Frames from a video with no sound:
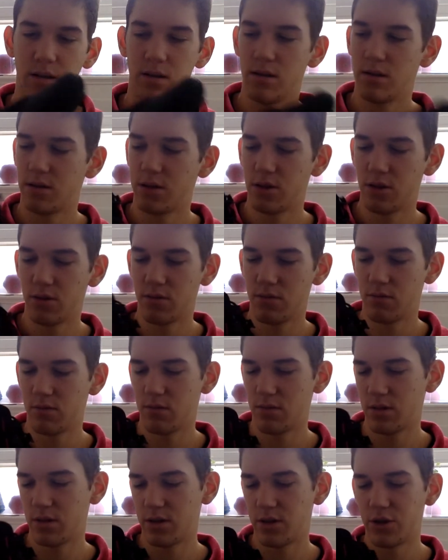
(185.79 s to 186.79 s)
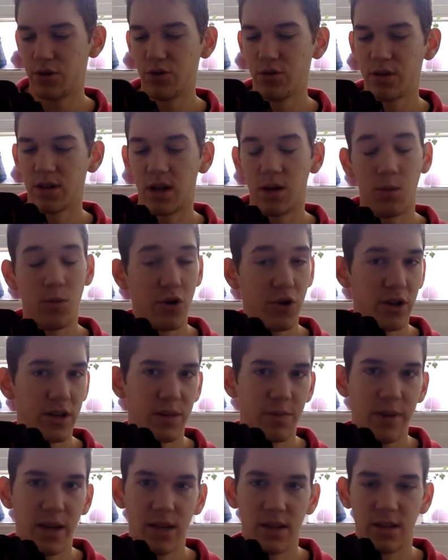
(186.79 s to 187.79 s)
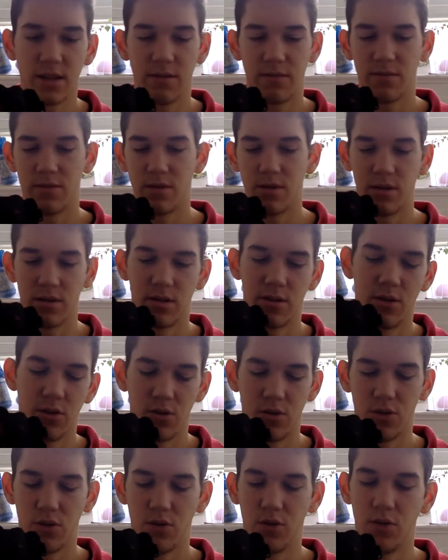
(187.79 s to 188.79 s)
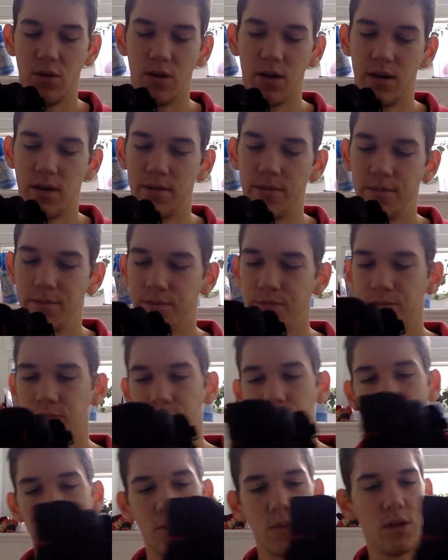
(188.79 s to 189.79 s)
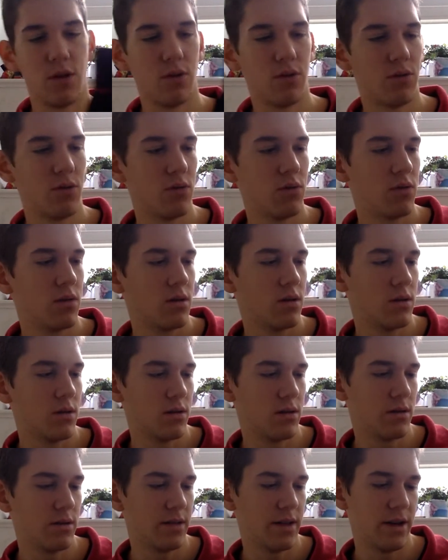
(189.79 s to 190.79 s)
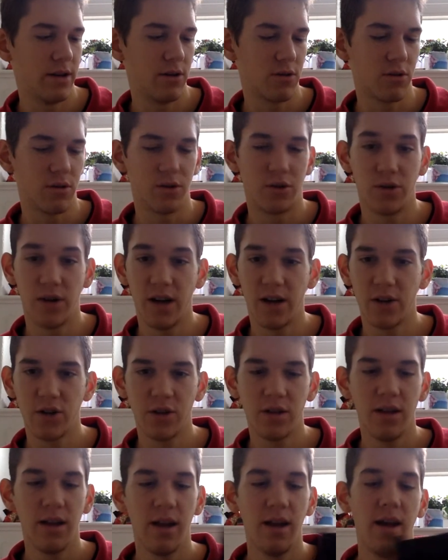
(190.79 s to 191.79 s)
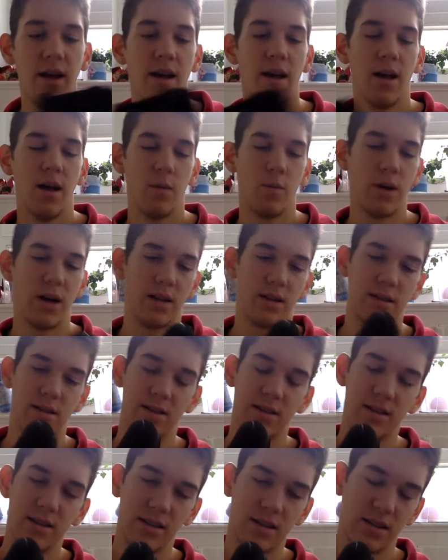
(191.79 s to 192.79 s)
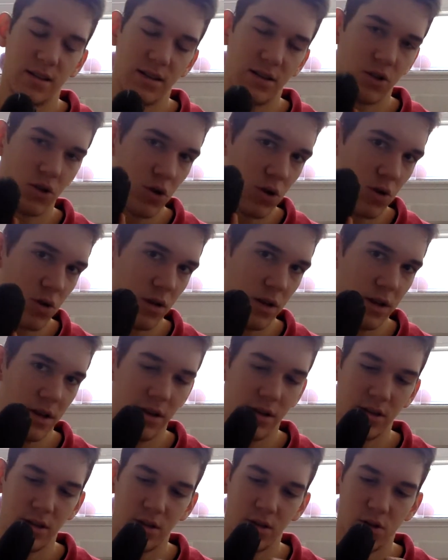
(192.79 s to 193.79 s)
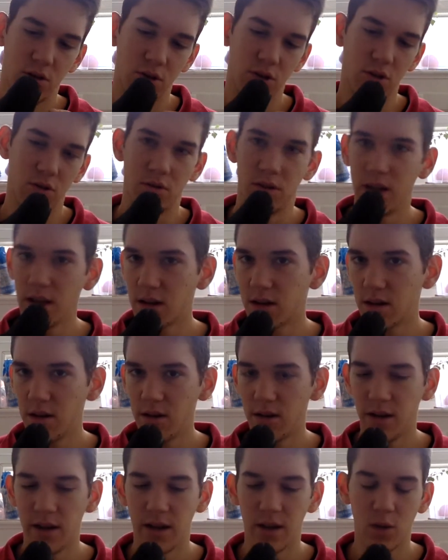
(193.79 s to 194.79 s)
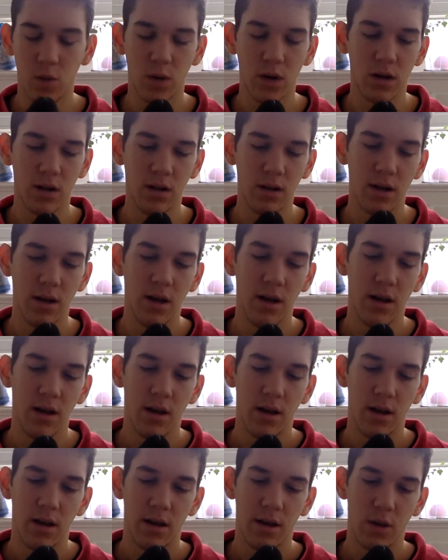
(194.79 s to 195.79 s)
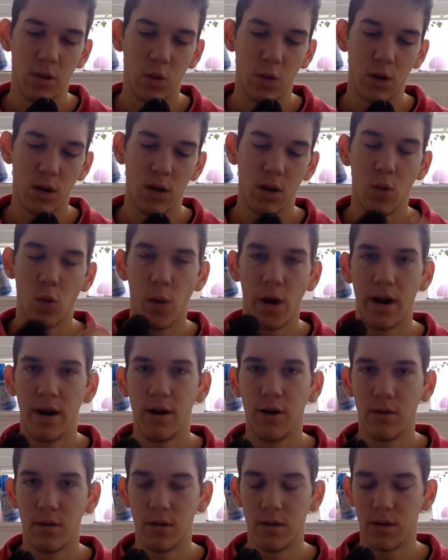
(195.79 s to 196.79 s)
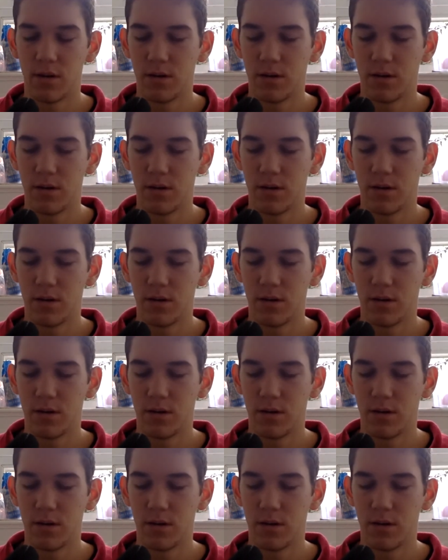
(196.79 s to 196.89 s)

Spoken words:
so the shoes are more expensive due to their construction, but since the sole is also thicker, it will wear